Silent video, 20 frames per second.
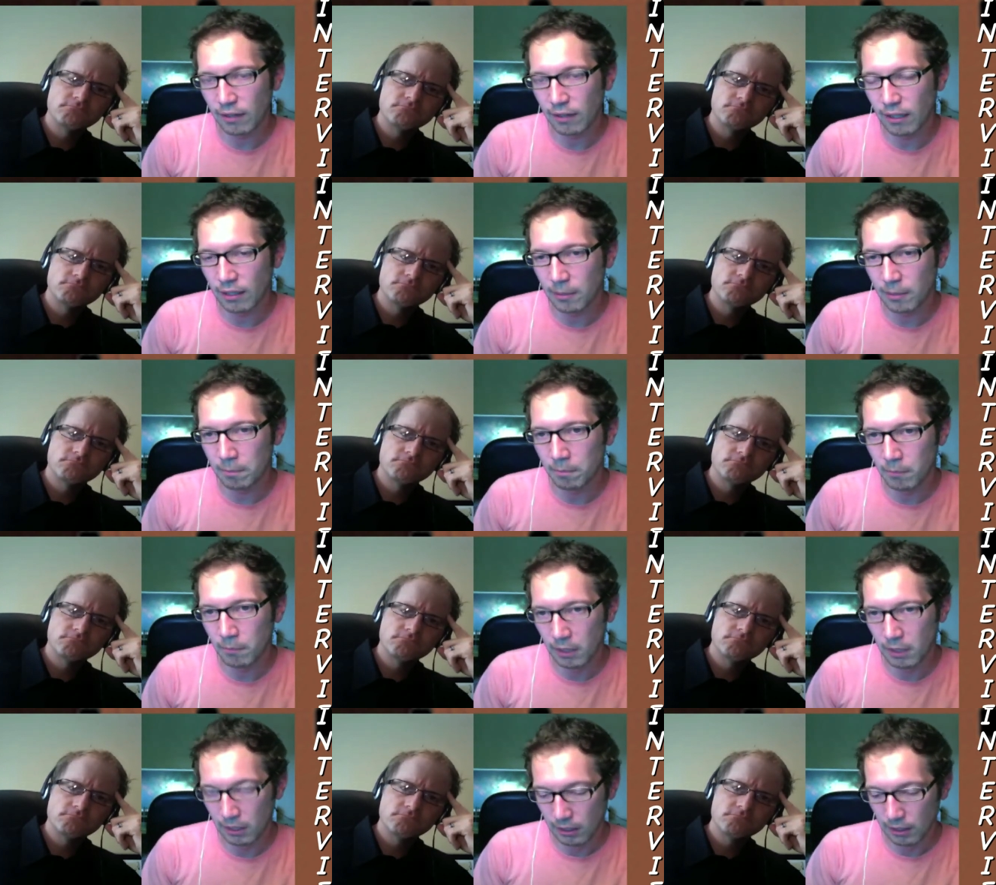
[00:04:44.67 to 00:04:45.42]
Speaker 1: Um,
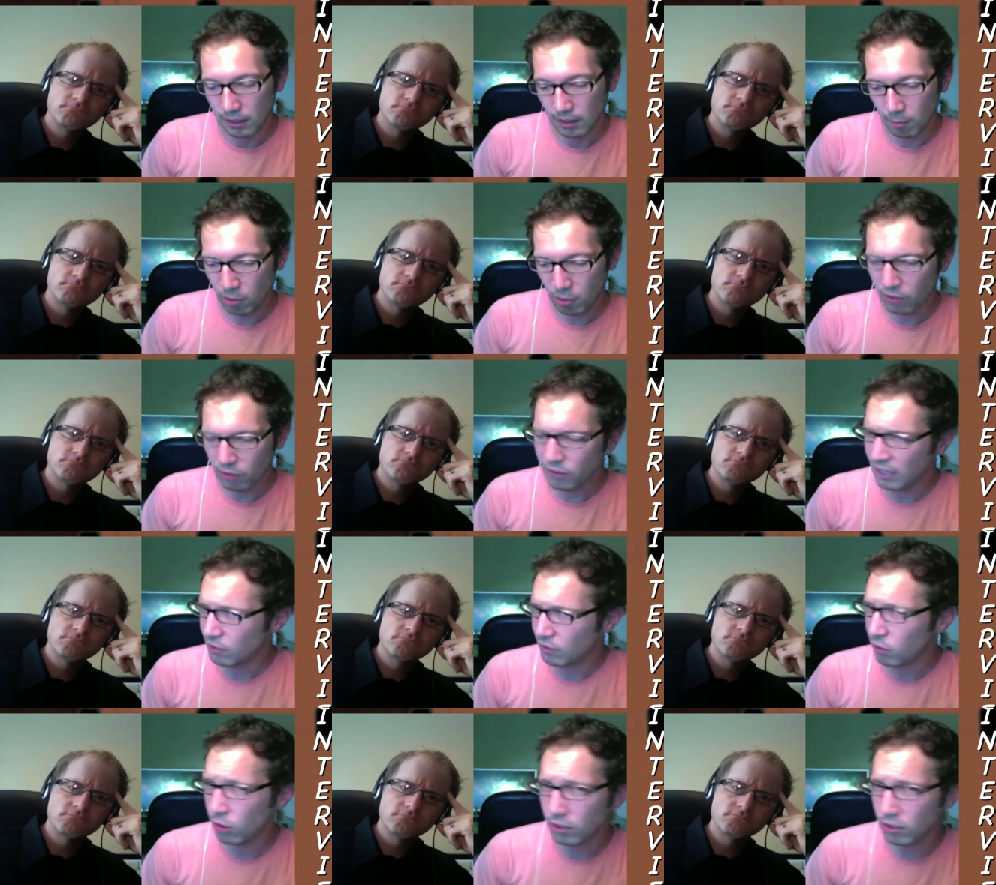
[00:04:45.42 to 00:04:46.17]
the person I
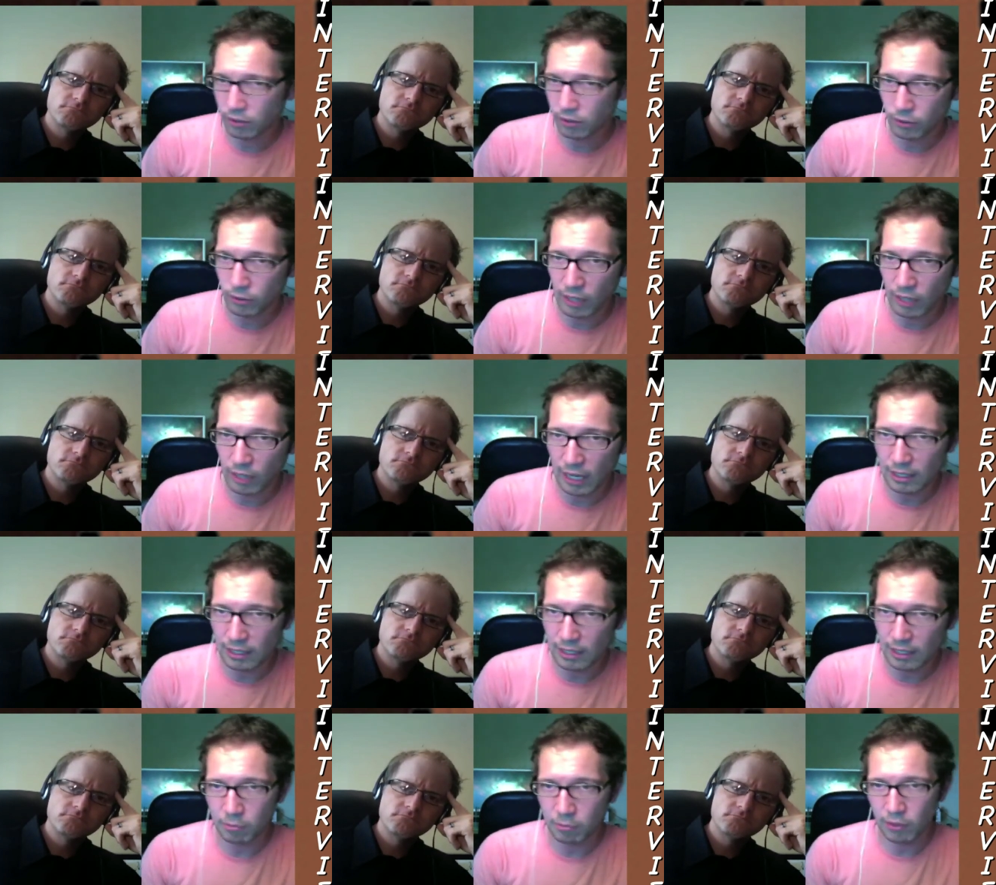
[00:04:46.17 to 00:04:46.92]
sold it to got it
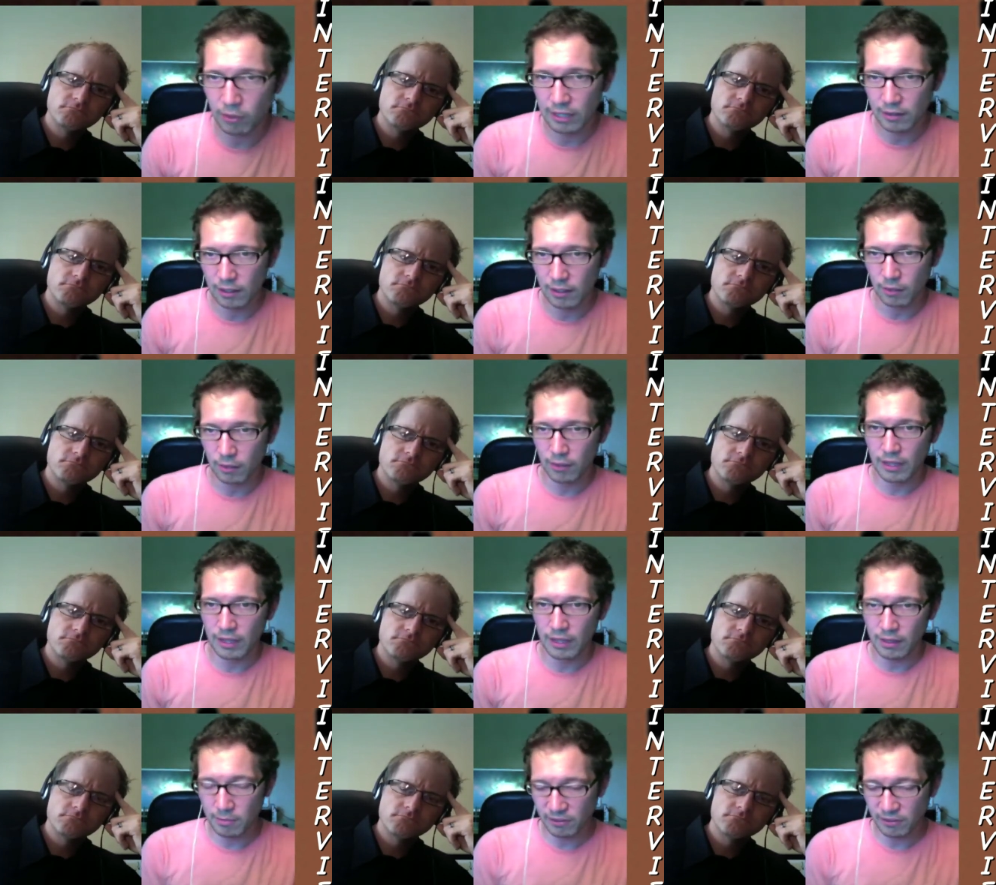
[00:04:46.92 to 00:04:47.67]
upgraded though.
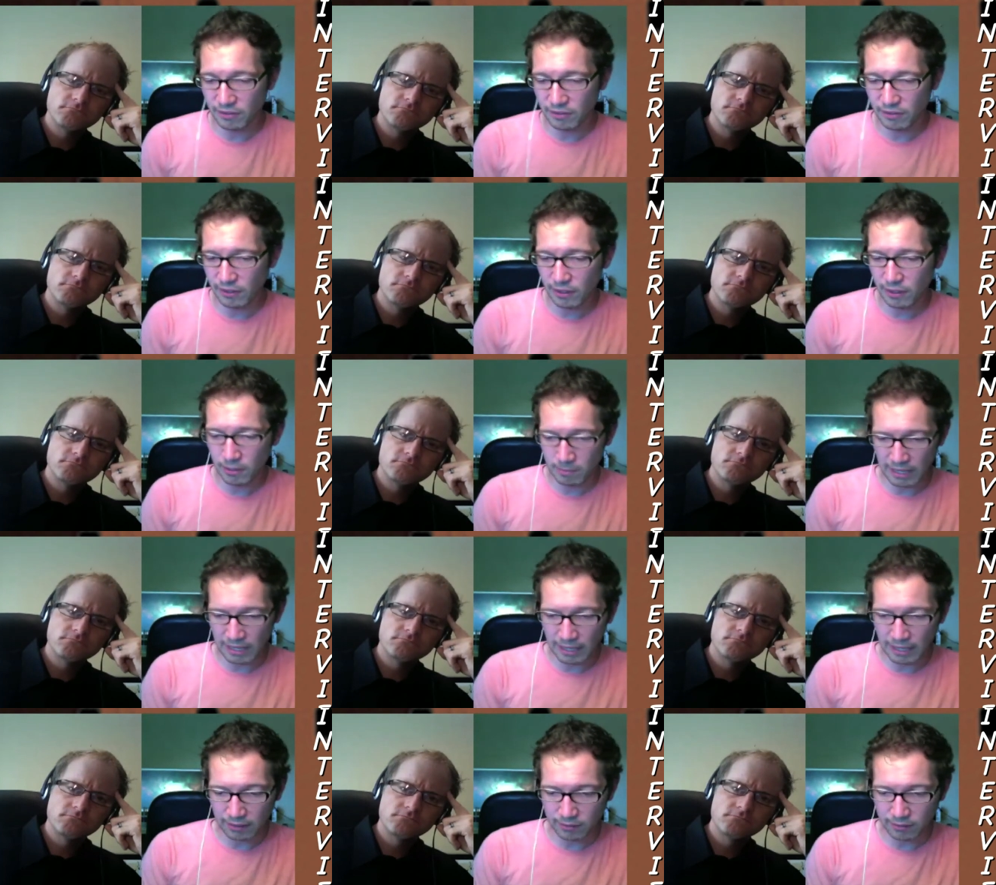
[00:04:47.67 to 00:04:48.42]
The the Mysterium
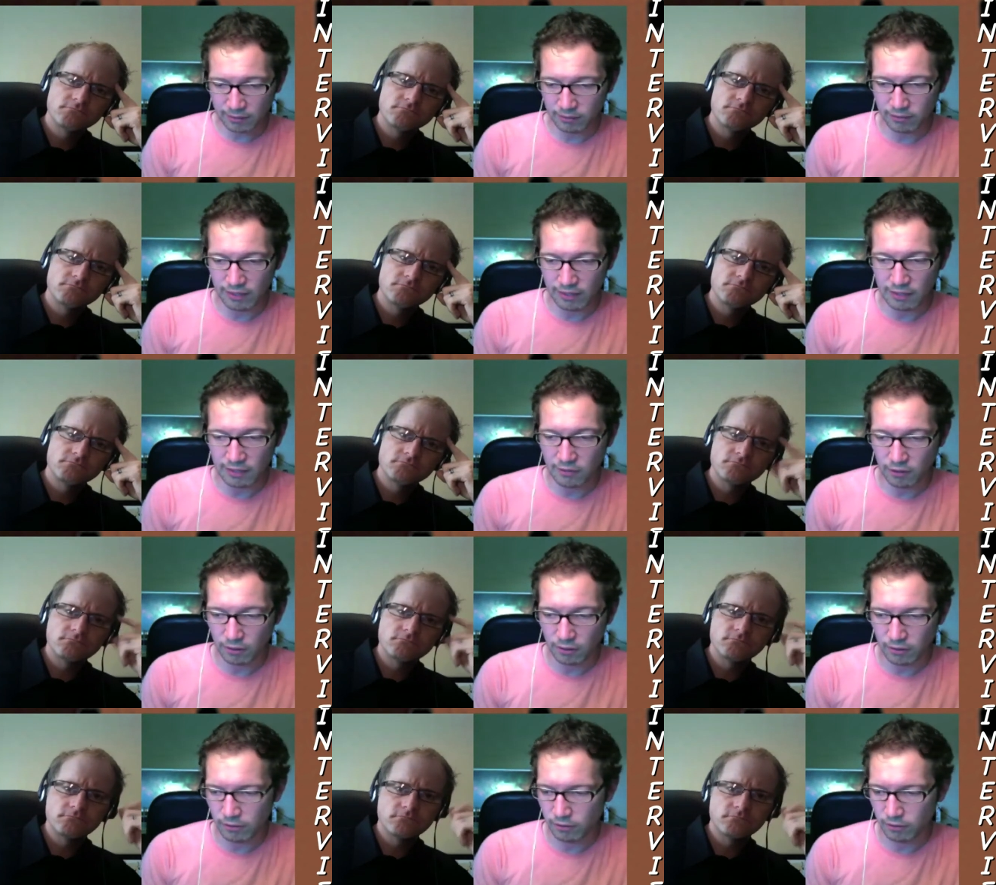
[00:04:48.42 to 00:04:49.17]
X
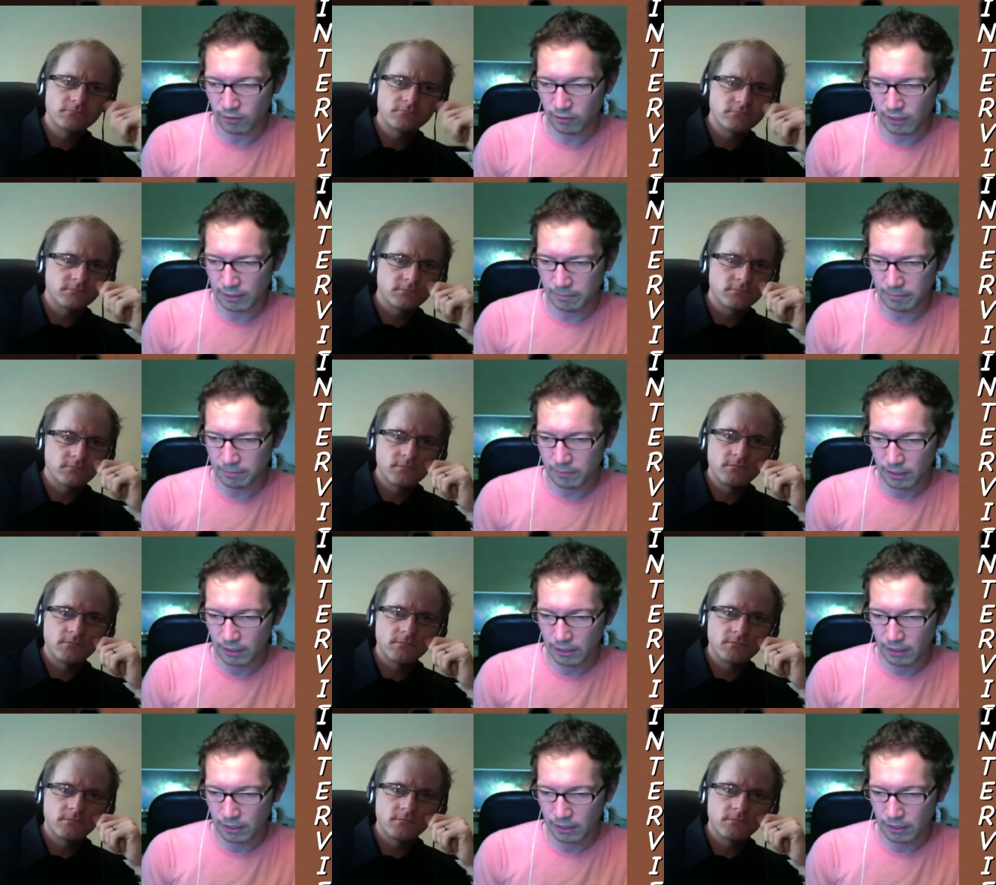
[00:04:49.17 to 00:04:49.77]
sensors, um,